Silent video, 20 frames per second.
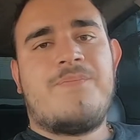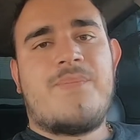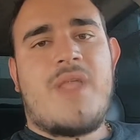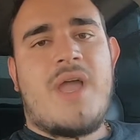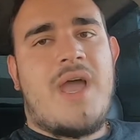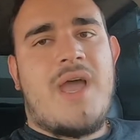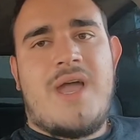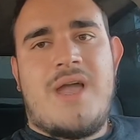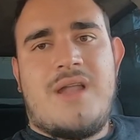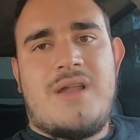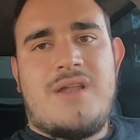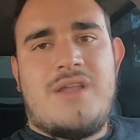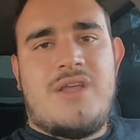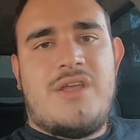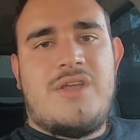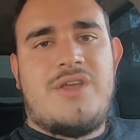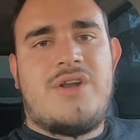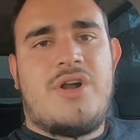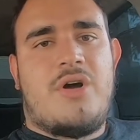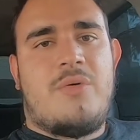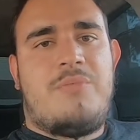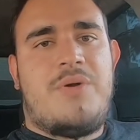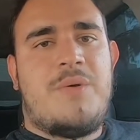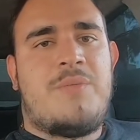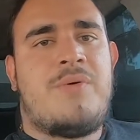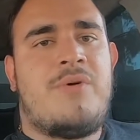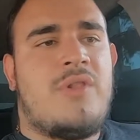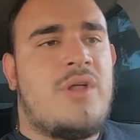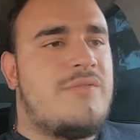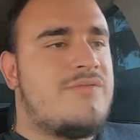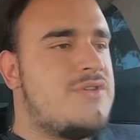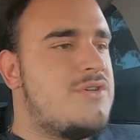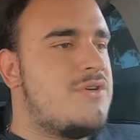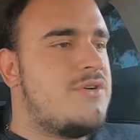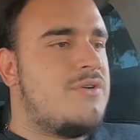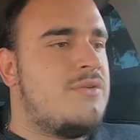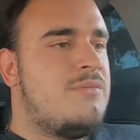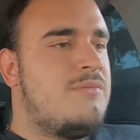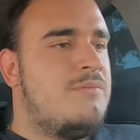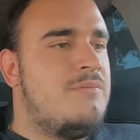And, you know, people love
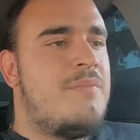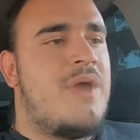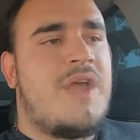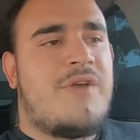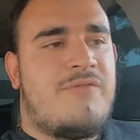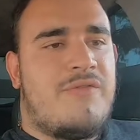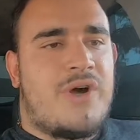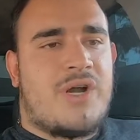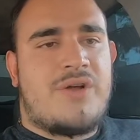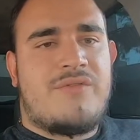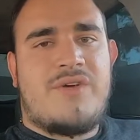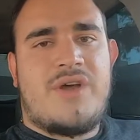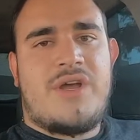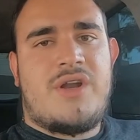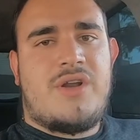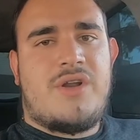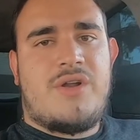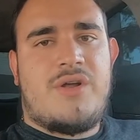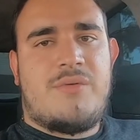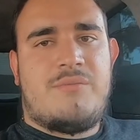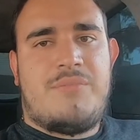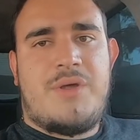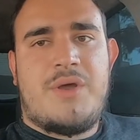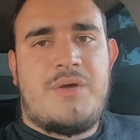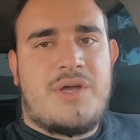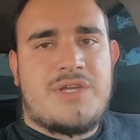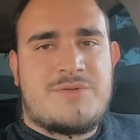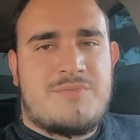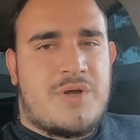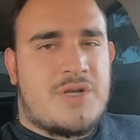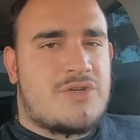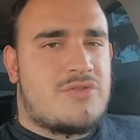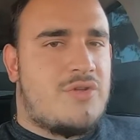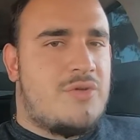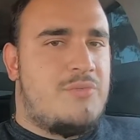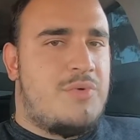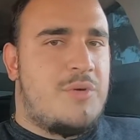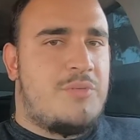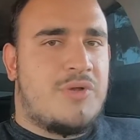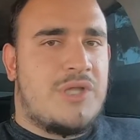to make fun of it, especially
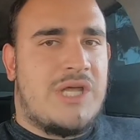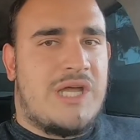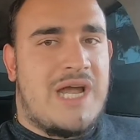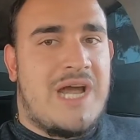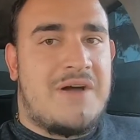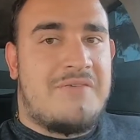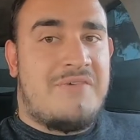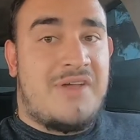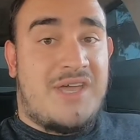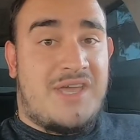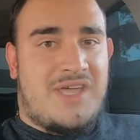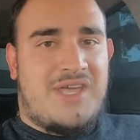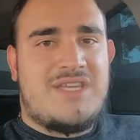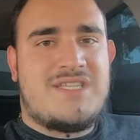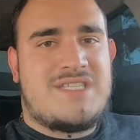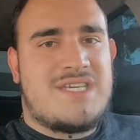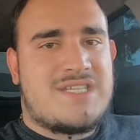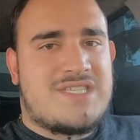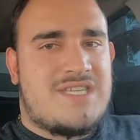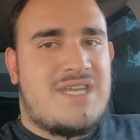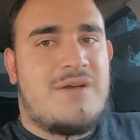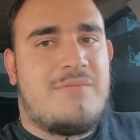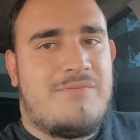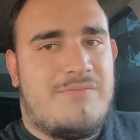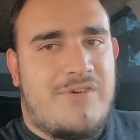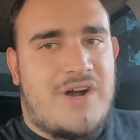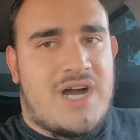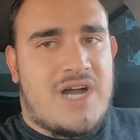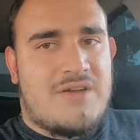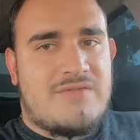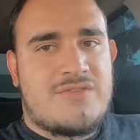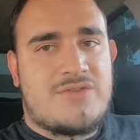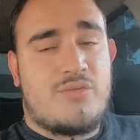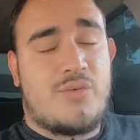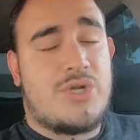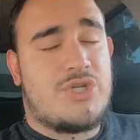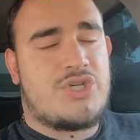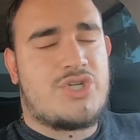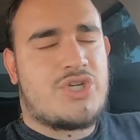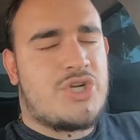people that have like E60 M5s,
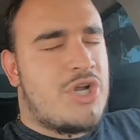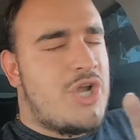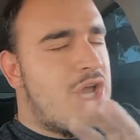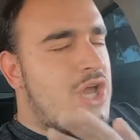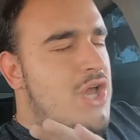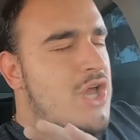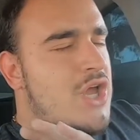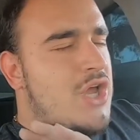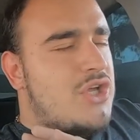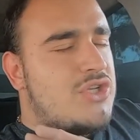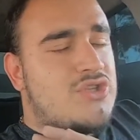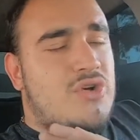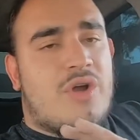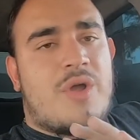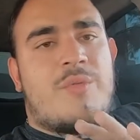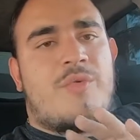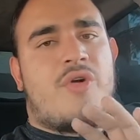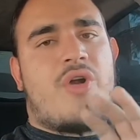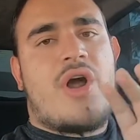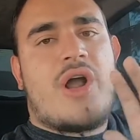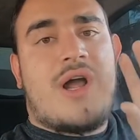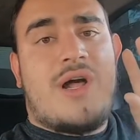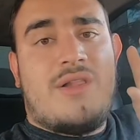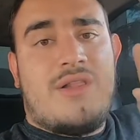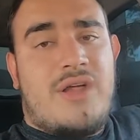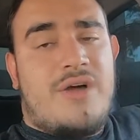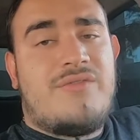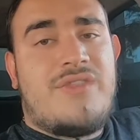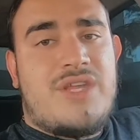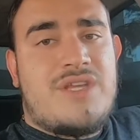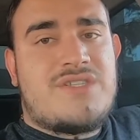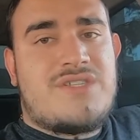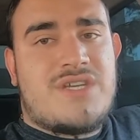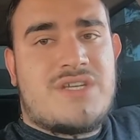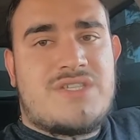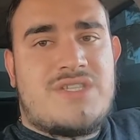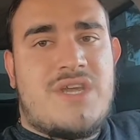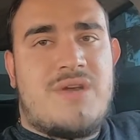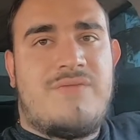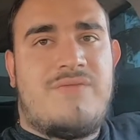which, don't get me wrong, I love the
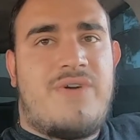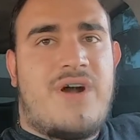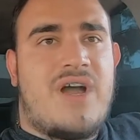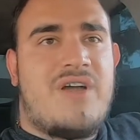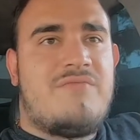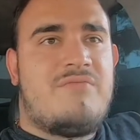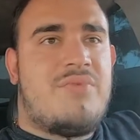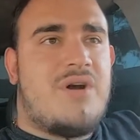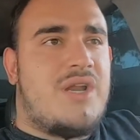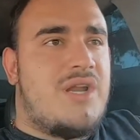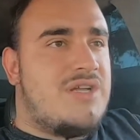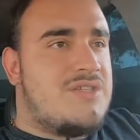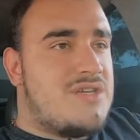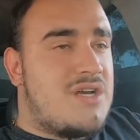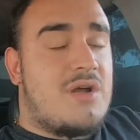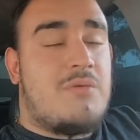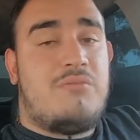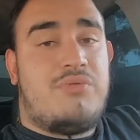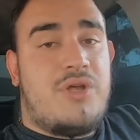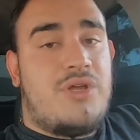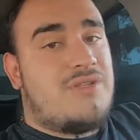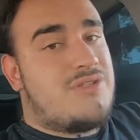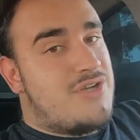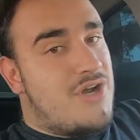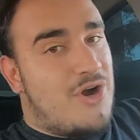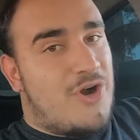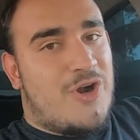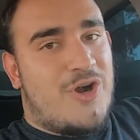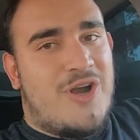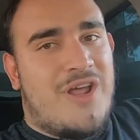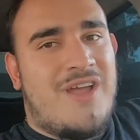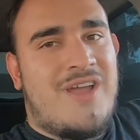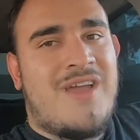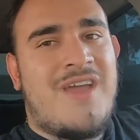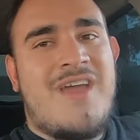E60 M5, but it's a complete turd.